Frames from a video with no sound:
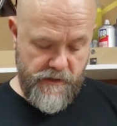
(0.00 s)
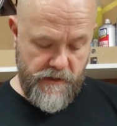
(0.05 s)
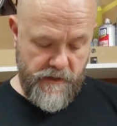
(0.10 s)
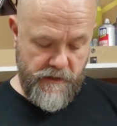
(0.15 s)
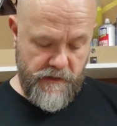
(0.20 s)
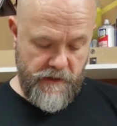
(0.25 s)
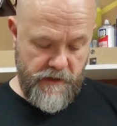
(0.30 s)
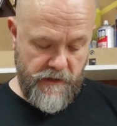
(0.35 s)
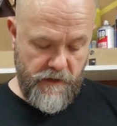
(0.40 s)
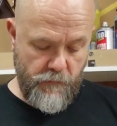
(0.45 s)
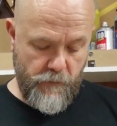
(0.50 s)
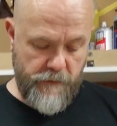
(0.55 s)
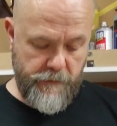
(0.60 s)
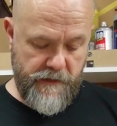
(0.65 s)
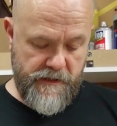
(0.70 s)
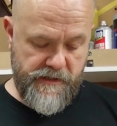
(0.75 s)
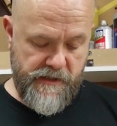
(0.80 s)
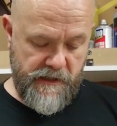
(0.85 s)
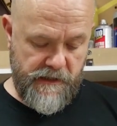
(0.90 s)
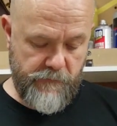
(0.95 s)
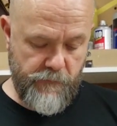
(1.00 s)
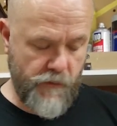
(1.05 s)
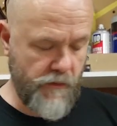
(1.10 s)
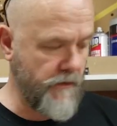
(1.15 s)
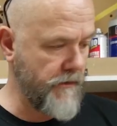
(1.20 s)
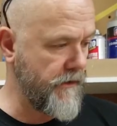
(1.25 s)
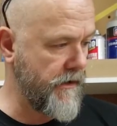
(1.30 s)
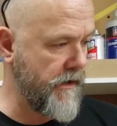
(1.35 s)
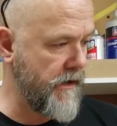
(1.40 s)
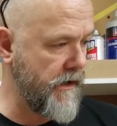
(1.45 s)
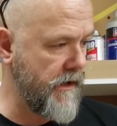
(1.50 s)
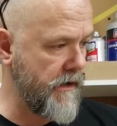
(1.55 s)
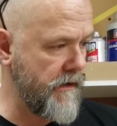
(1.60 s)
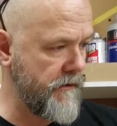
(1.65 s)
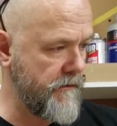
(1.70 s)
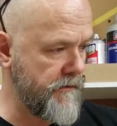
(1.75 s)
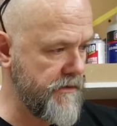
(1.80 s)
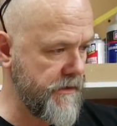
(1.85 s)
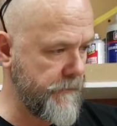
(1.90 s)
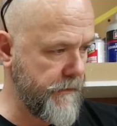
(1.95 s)
a wee bit of sycamore
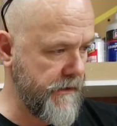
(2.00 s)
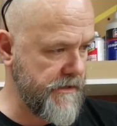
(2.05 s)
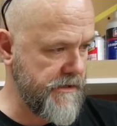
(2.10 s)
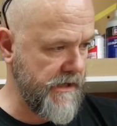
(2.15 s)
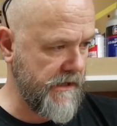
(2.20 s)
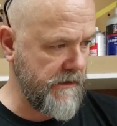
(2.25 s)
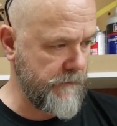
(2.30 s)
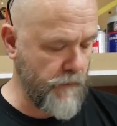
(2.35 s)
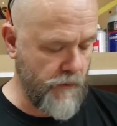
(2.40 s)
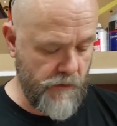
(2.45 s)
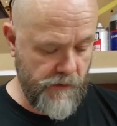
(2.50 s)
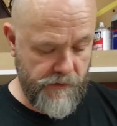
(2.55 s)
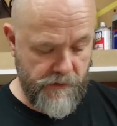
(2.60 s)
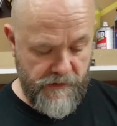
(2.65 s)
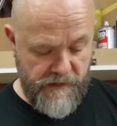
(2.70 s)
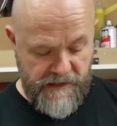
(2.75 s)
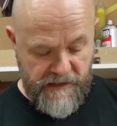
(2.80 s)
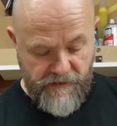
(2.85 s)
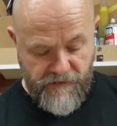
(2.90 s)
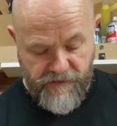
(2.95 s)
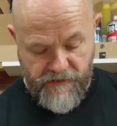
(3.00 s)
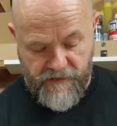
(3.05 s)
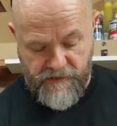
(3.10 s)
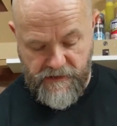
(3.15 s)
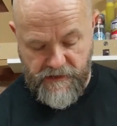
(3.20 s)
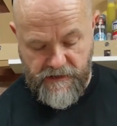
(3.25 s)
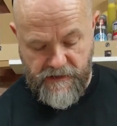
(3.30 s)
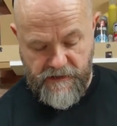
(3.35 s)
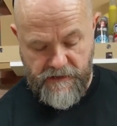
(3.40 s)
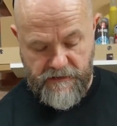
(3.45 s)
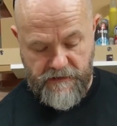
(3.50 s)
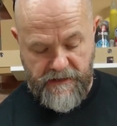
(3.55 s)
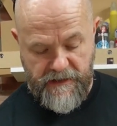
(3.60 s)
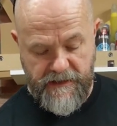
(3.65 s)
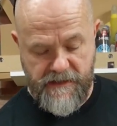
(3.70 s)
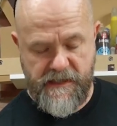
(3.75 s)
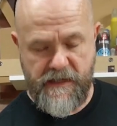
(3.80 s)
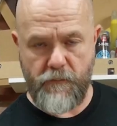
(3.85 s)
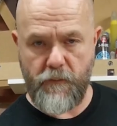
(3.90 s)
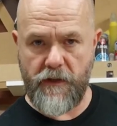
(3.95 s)
there, there's a bit of sycamore underneath. I
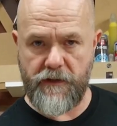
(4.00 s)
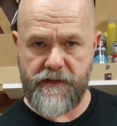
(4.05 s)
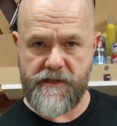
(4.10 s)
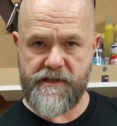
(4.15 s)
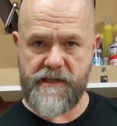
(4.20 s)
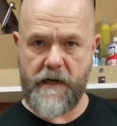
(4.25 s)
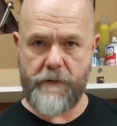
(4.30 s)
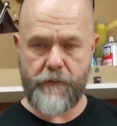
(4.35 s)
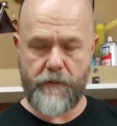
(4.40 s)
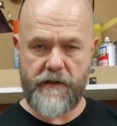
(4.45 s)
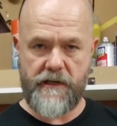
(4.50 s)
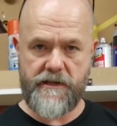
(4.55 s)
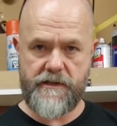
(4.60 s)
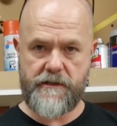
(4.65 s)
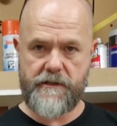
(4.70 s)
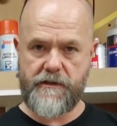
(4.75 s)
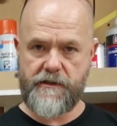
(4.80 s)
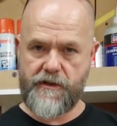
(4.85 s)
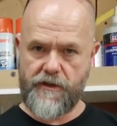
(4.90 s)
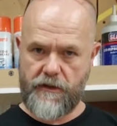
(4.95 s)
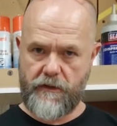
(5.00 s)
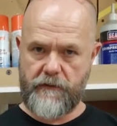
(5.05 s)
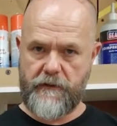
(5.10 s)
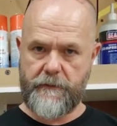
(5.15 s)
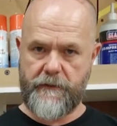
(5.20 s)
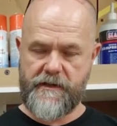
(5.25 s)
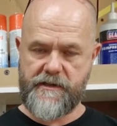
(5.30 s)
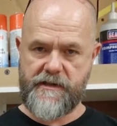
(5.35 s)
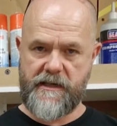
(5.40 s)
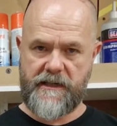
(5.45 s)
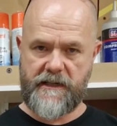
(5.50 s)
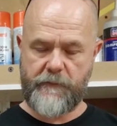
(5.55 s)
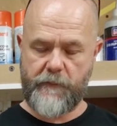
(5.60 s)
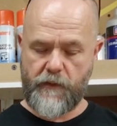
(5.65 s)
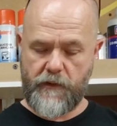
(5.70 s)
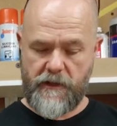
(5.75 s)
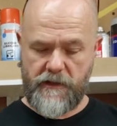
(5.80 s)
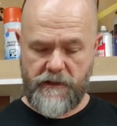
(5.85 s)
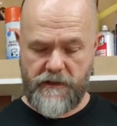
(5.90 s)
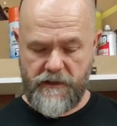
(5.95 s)
actually want the separation to show a wee bit of
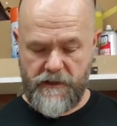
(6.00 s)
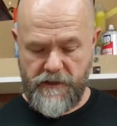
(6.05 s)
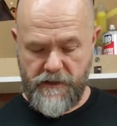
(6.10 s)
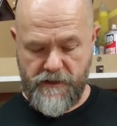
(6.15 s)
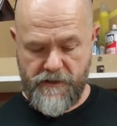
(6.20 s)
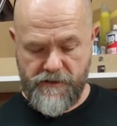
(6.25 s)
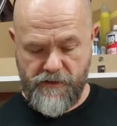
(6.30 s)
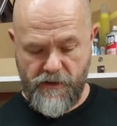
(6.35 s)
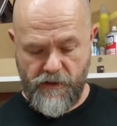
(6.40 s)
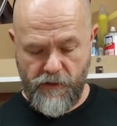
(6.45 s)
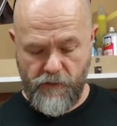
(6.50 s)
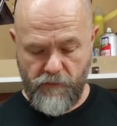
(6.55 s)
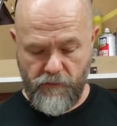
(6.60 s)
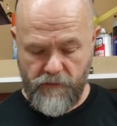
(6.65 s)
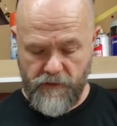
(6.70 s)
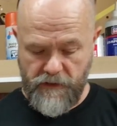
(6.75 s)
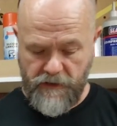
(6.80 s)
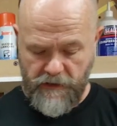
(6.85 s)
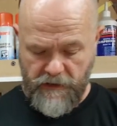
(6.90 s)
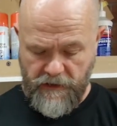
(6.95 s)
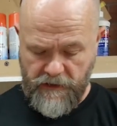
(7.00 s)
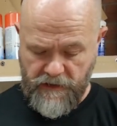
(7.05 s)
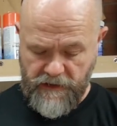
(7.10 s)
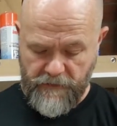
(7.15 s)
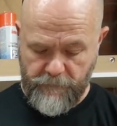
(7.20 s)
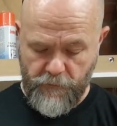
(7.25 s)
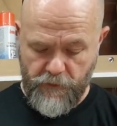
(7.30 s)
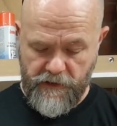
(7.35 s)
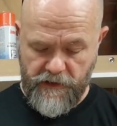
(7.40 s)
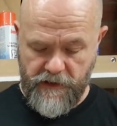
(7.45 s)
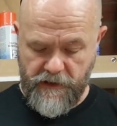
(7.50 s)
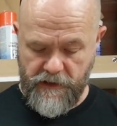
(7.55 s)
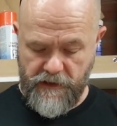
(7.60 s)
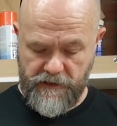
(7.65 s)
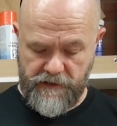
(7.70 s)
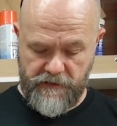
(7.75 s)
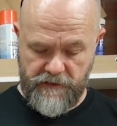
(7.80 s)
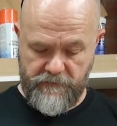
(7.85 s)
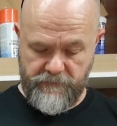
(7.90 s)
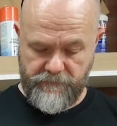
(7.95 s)
sycamore. So I'm going to
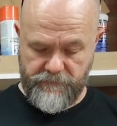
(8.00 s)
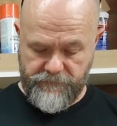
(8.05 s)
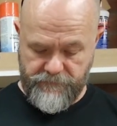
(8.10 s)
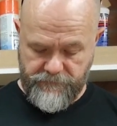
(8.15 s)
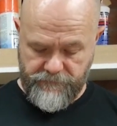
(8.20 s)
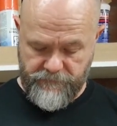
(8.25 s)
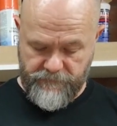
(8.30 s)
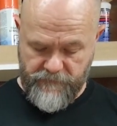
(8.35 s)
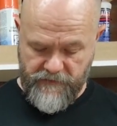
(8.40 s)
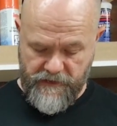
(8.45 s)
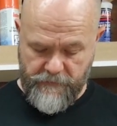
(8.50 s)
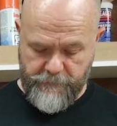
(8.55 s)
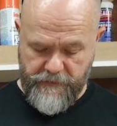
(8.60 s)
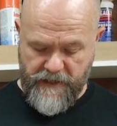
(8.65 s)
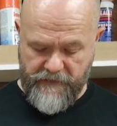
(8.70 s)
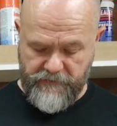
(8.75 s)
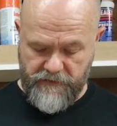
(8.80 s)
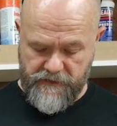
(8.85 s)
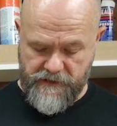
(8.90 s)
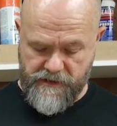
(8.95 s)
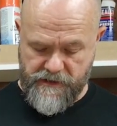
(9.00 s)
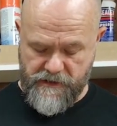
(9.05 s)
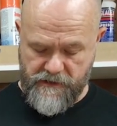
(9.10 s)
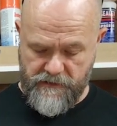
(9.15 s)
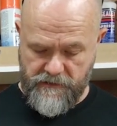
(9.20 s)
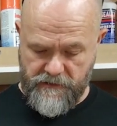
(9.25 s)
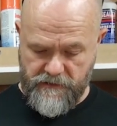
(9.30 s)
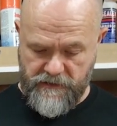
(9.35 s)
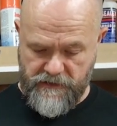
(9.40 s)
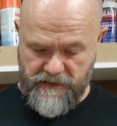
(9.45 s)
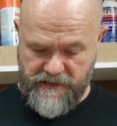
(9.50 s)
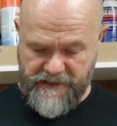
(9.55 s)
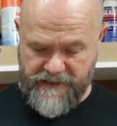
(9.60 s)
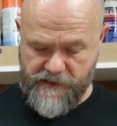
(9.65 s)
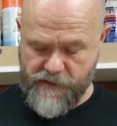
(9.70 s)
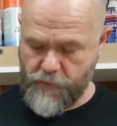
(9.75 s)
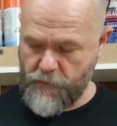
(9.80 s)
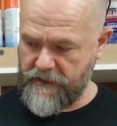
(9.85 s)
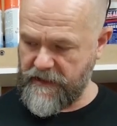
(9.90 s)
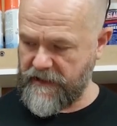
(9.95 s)
cut the bevels
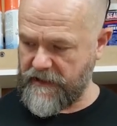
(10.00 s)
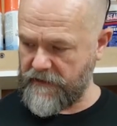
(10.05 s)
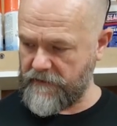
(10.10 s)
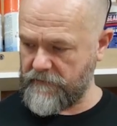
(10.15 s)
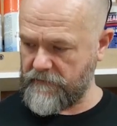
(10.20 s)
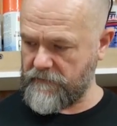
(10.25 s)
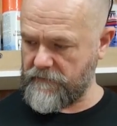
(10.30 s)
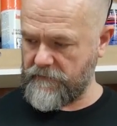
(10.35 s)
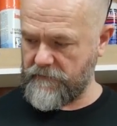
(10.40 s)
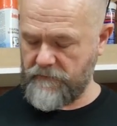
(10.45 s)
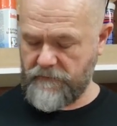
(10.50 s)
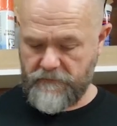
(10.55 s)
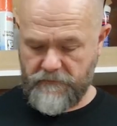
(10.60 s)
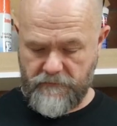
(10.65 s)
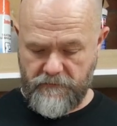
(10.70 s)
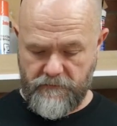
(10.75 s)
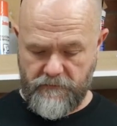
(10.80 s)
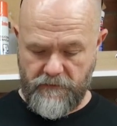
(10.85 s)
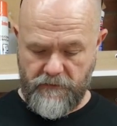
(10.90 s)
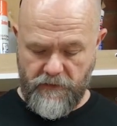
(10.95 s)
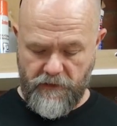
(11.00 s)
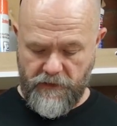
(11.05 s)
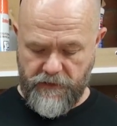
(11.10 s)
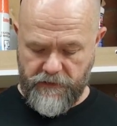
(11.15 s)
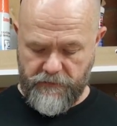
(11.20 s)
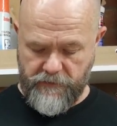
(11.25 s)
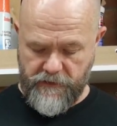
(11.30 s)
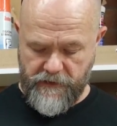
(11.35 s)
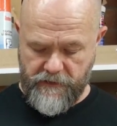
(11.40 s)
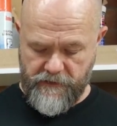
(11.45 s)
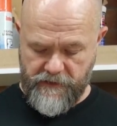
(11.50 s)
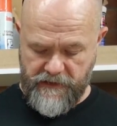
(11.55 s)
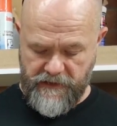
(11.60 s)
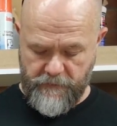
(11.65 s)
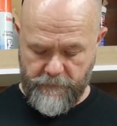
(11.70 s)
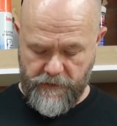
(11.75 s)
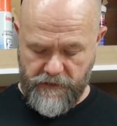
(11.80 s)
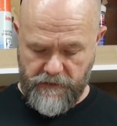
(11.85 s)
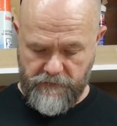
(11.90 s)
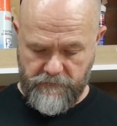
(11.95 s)
next week on the router
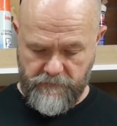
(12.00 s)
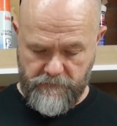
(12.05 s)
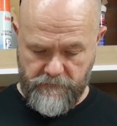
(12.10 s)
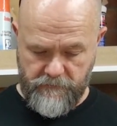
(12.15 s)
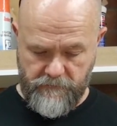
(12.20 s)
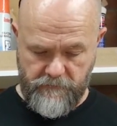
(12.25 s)
table